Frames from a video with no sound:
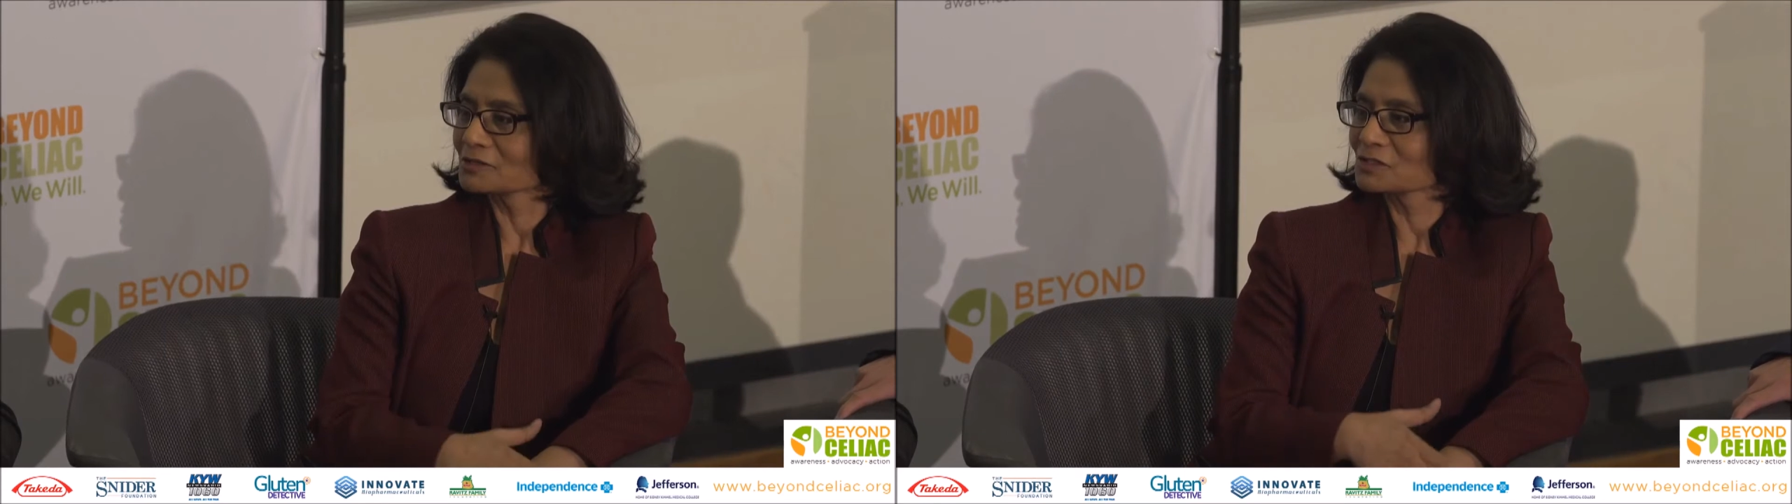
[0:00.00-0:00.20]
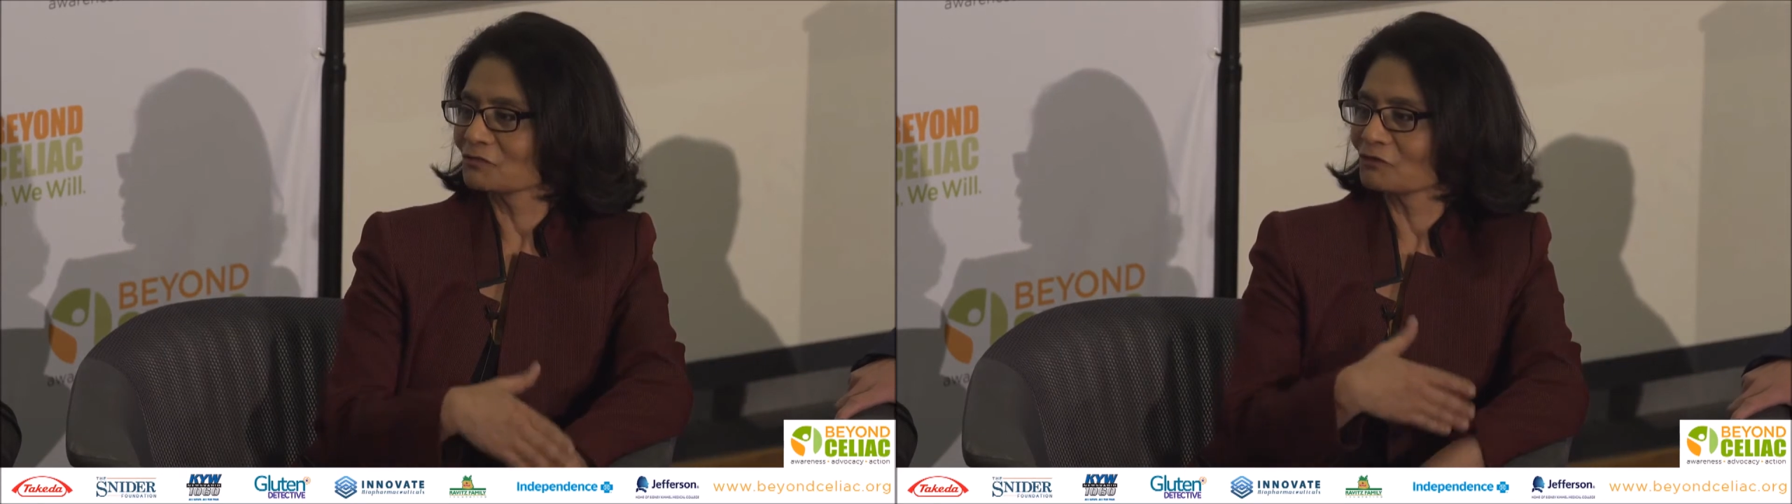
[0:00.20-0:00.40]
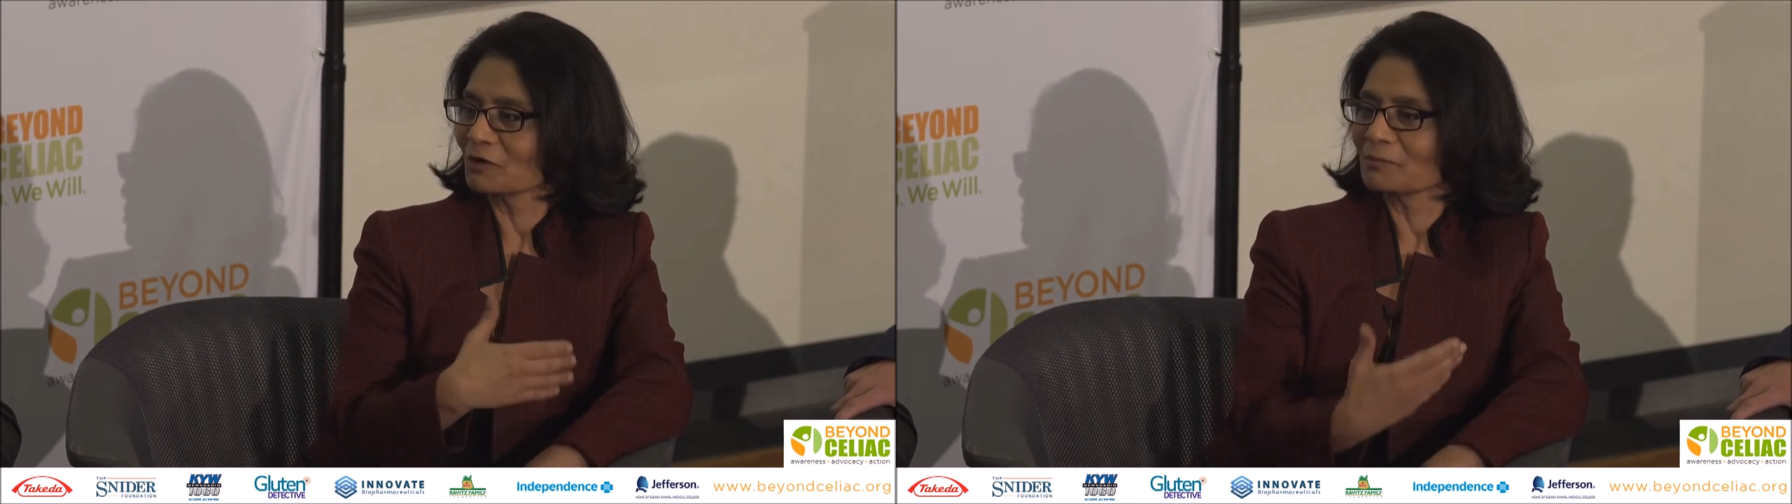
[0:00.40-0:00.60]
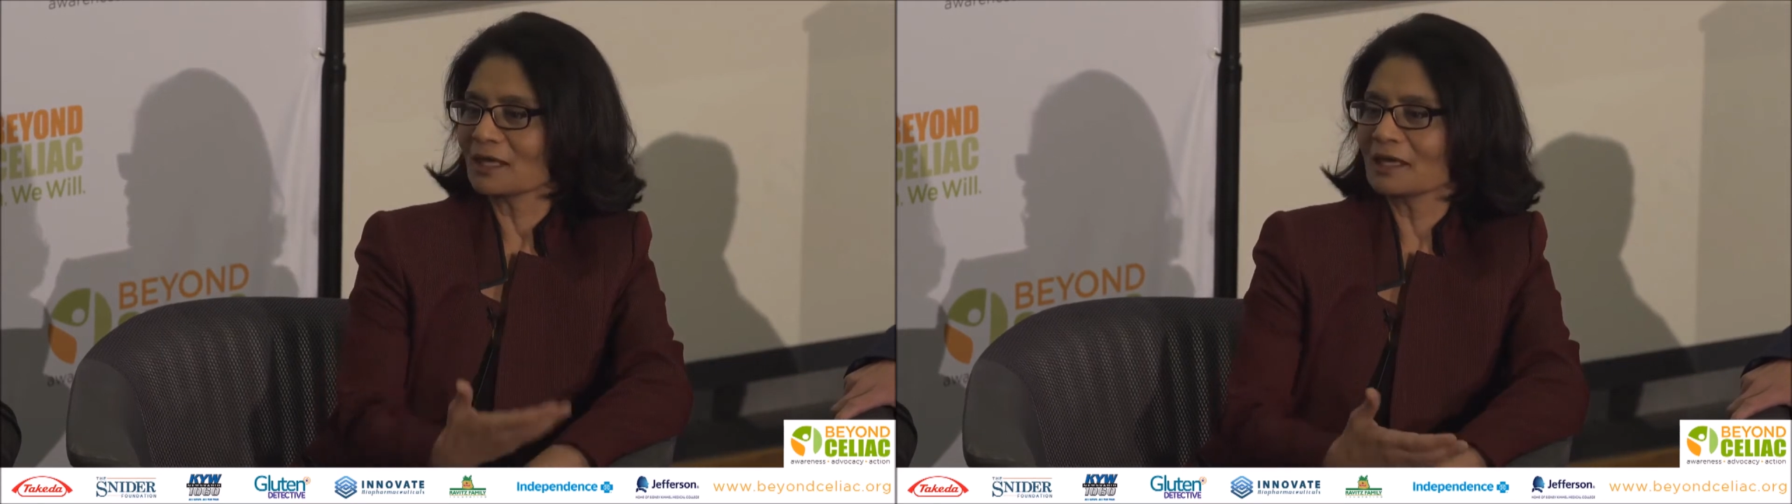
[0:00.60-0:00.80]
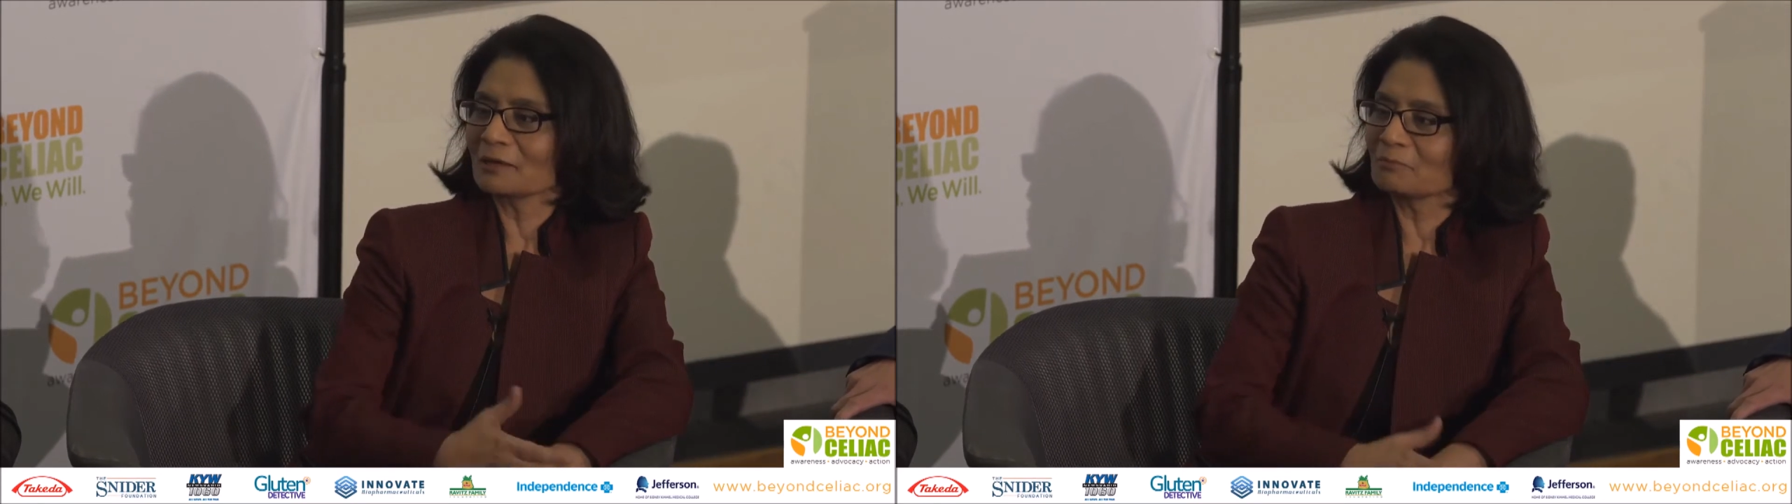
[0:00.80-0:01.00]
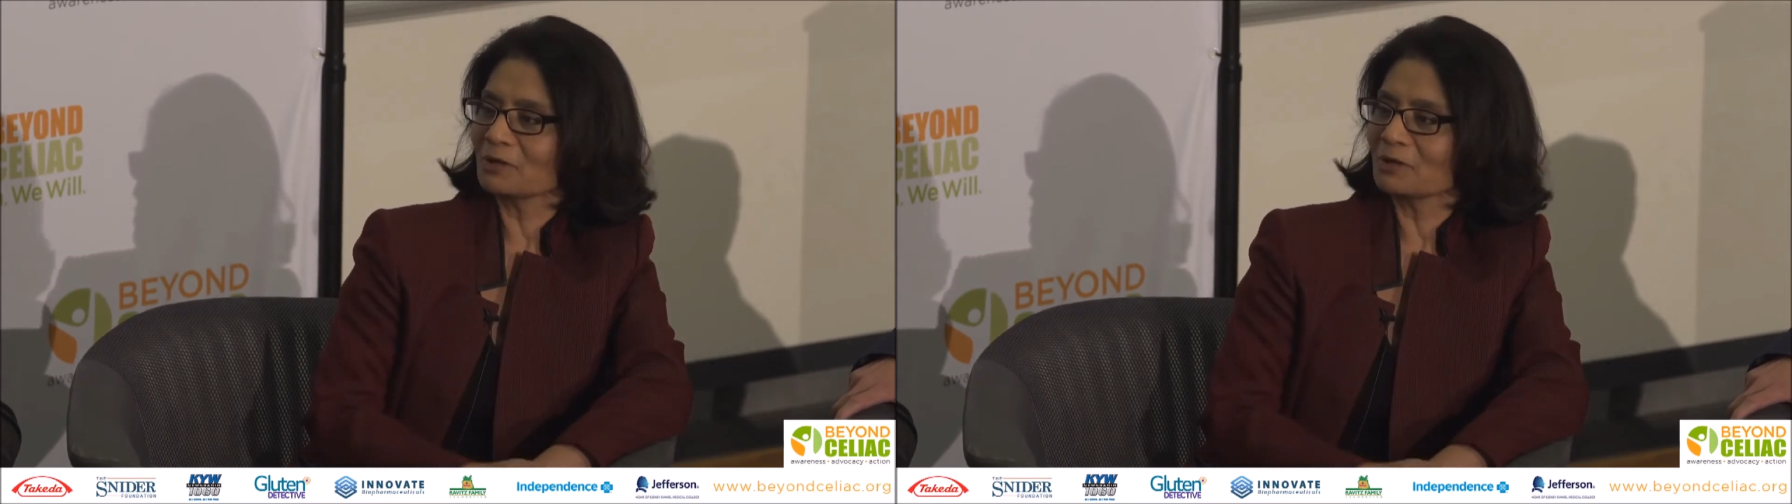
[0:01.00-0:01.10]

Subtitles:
So from a